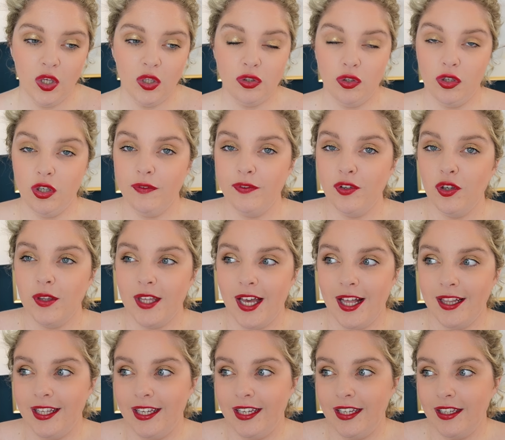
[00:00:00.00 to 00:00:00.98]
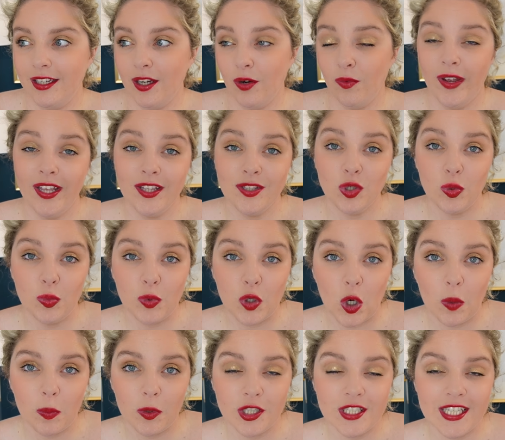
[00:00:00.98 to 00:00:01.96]
You could view that like a rental
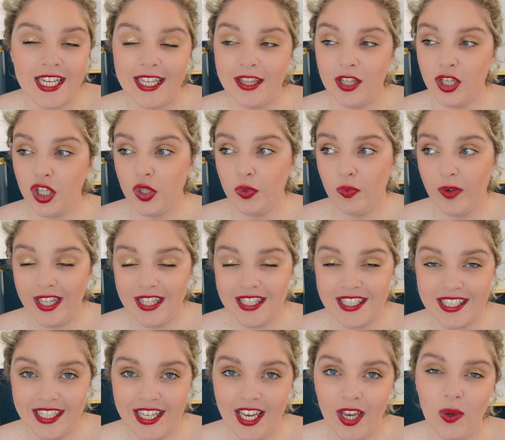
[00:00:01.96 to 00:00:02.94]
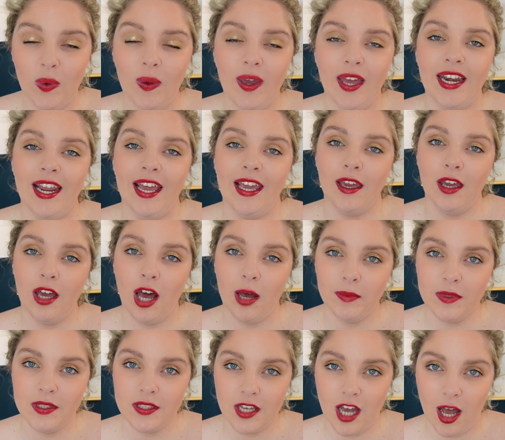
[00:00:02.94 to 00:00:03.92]
property that you're renting out and income
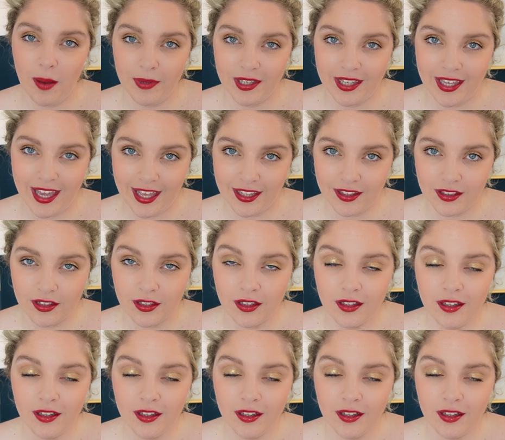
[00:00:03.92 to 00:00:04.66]
is coming in.